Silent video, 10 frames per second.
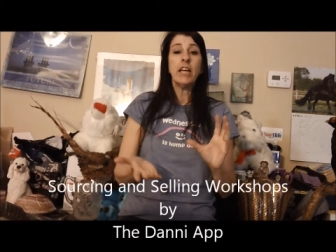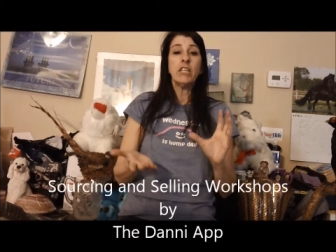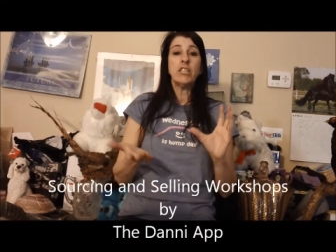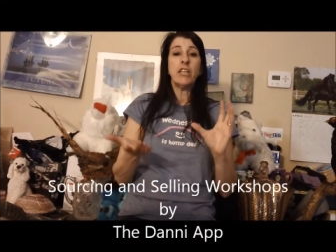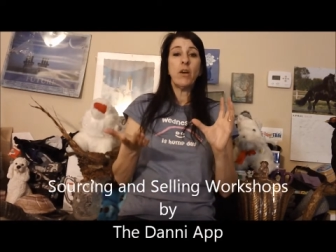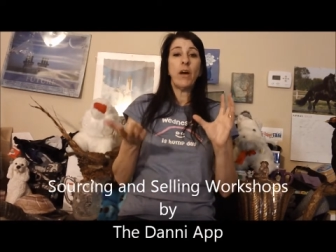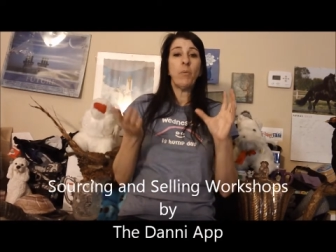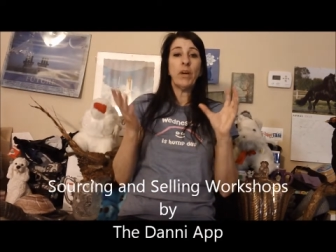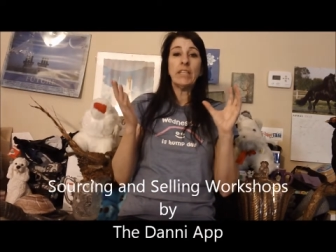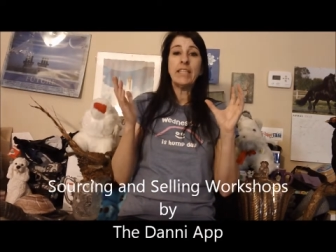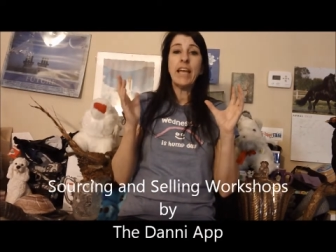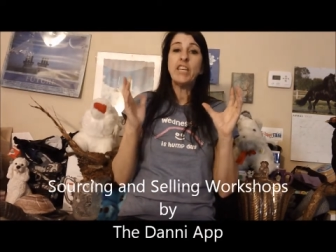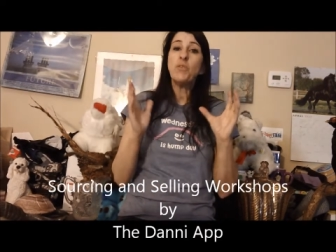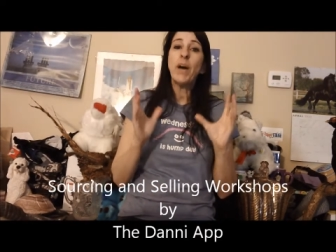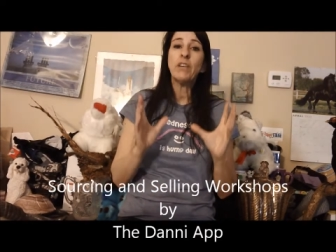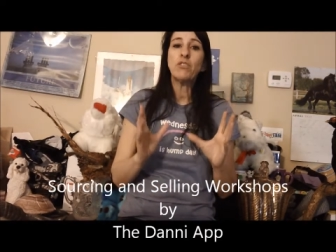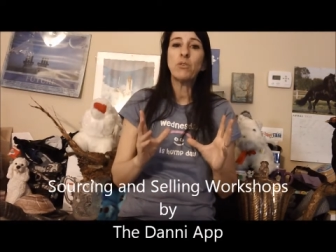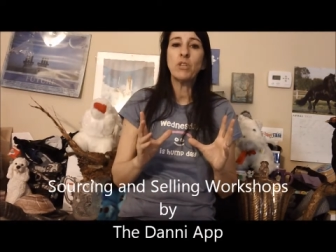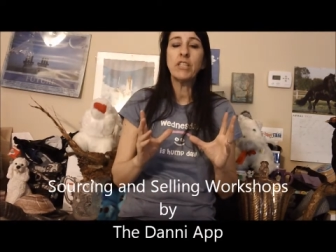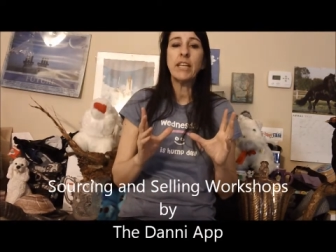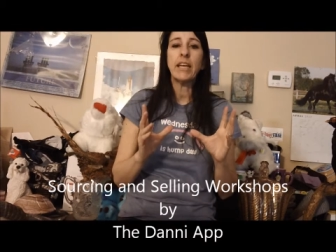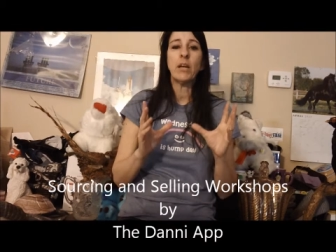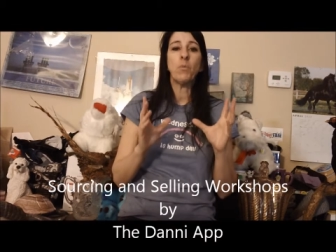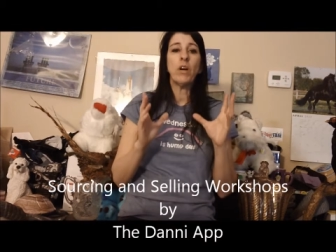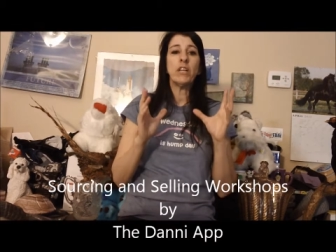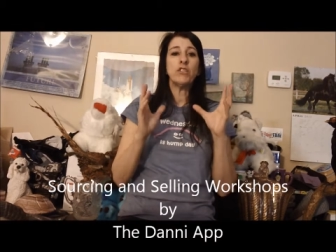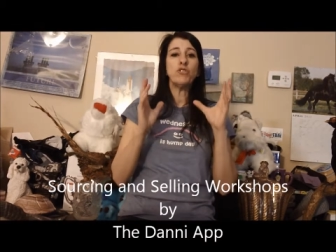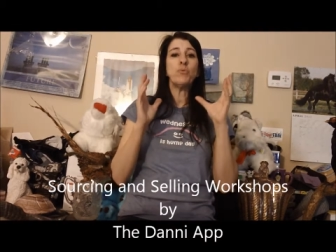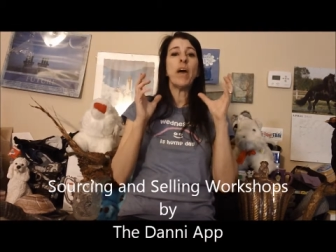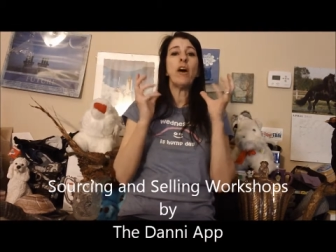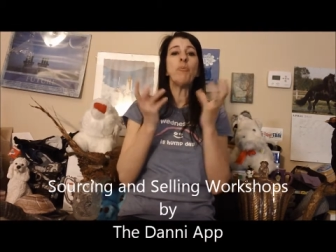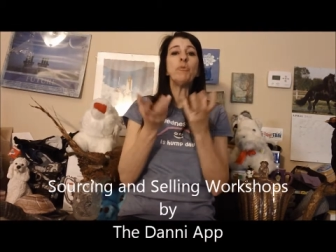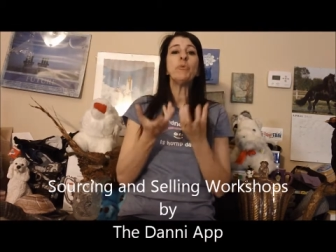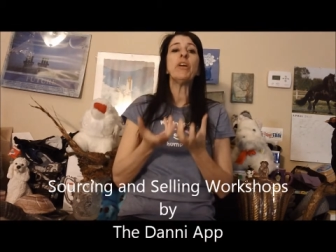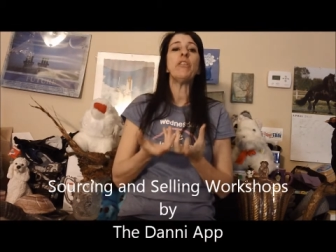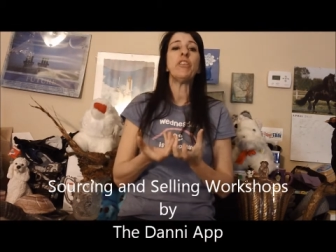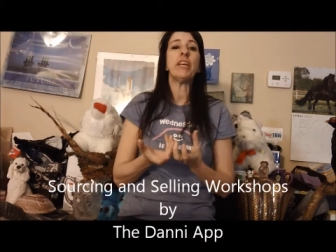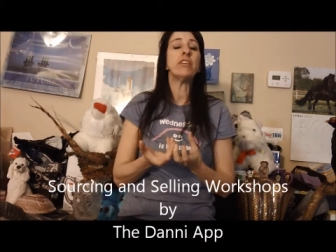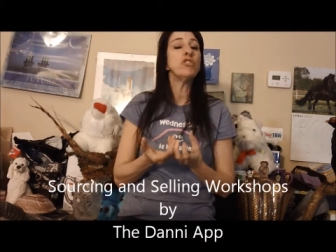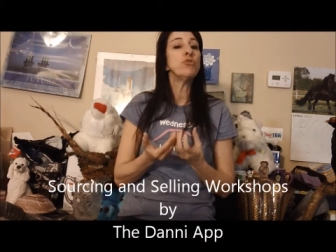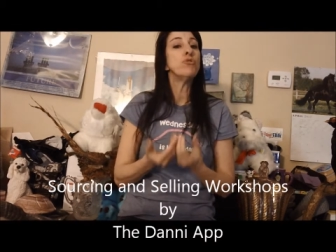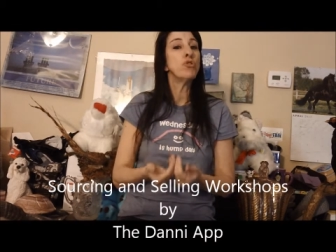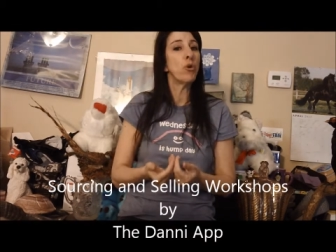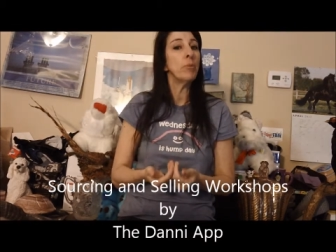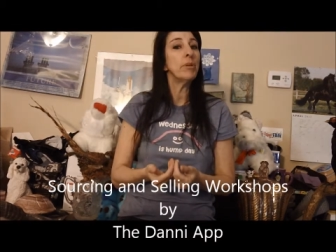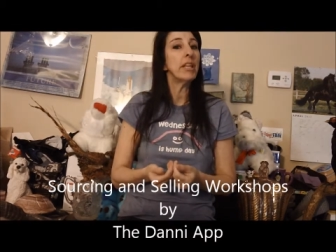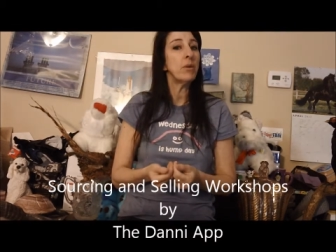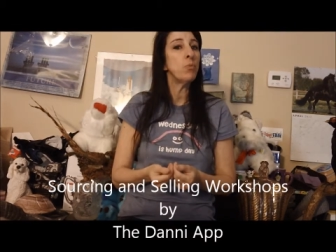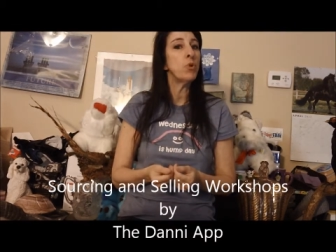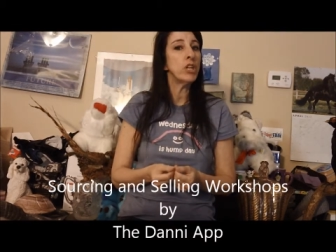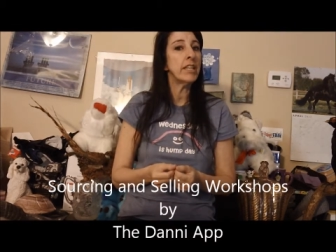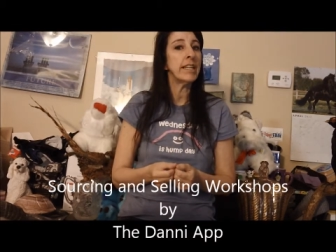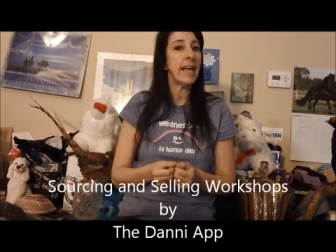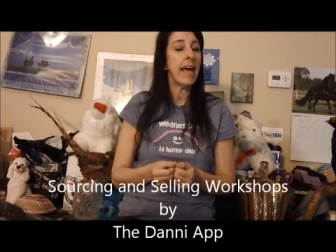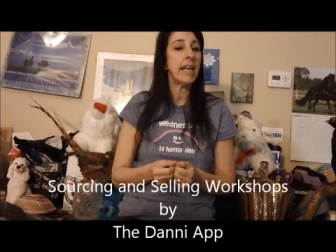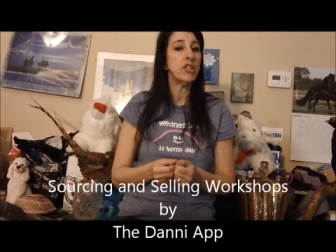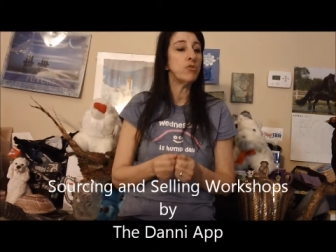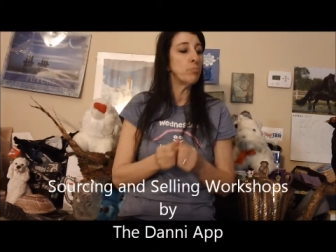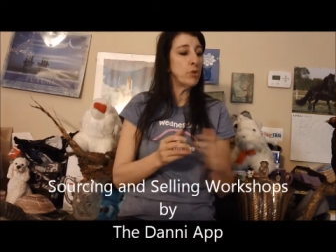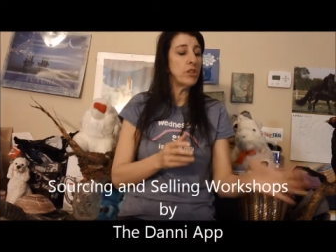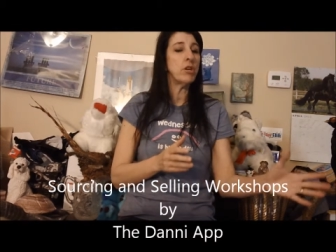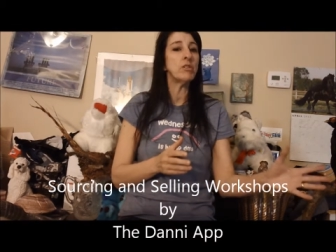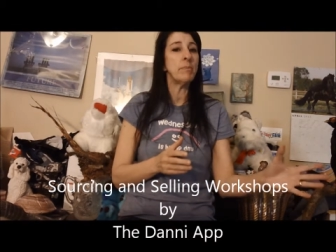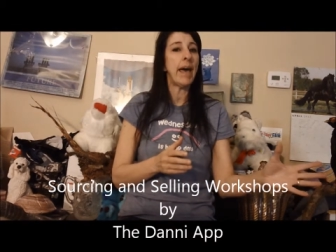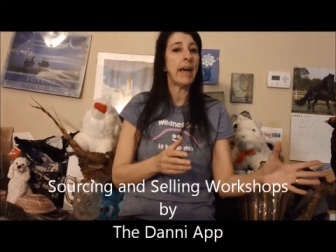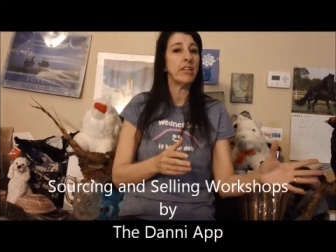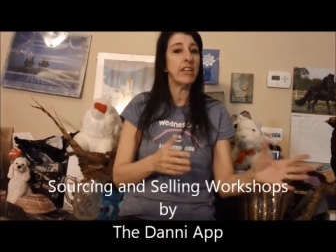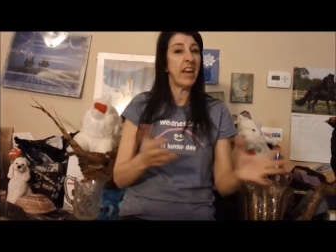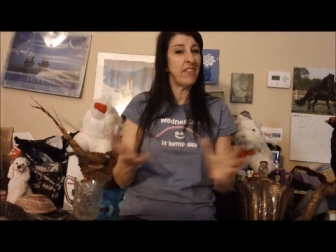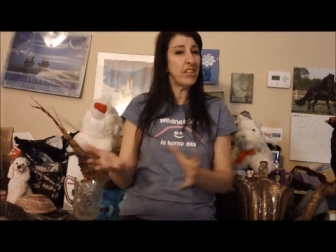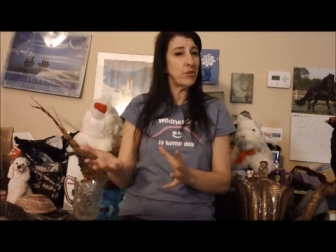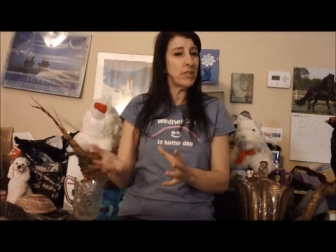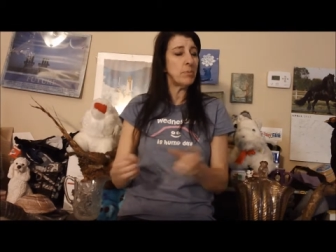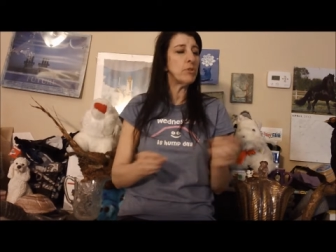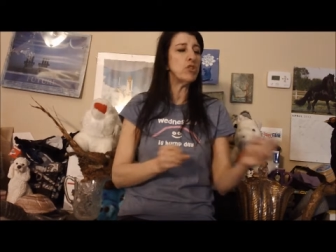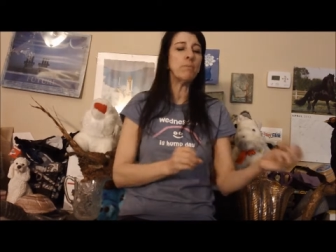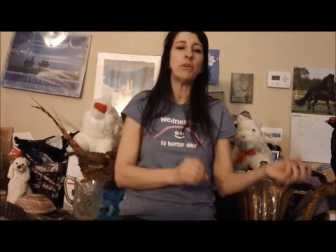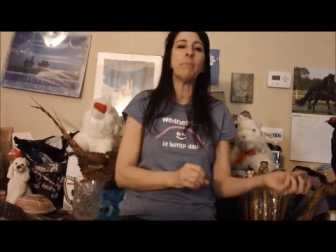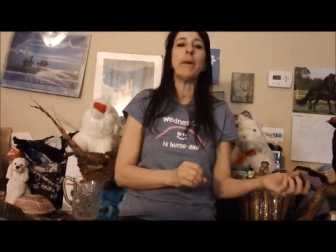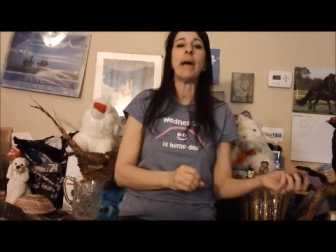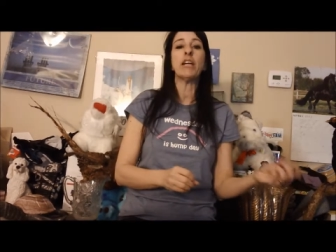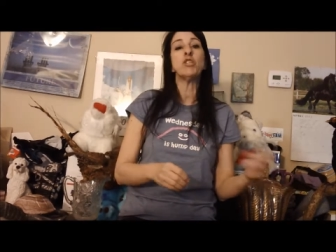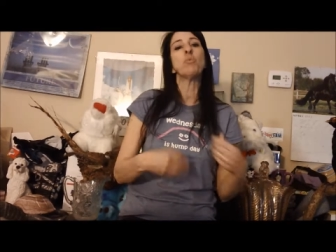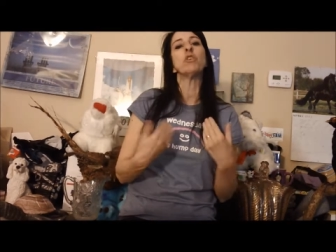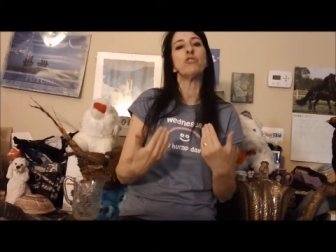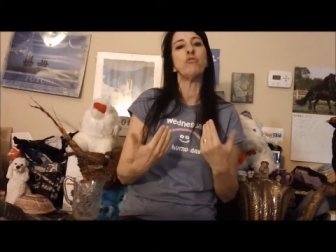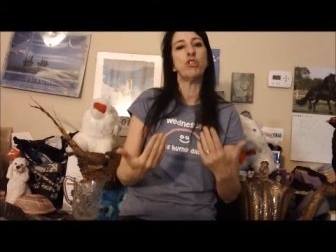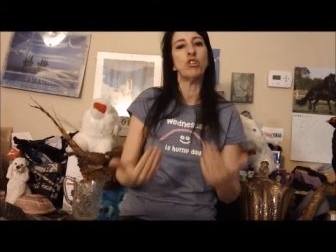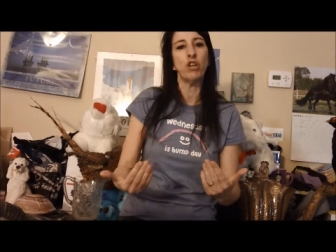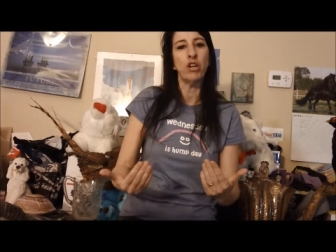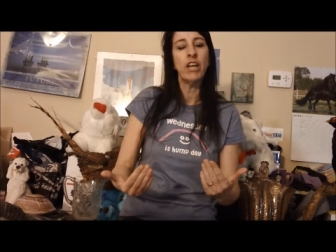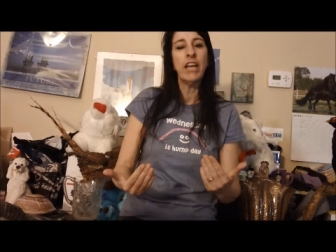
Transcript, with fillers: So I want to take you out sourcing and I want to help you get things you normally wouldn't get. You'd put those back. You'd have interest, but you'd put them back because you weren't too sure.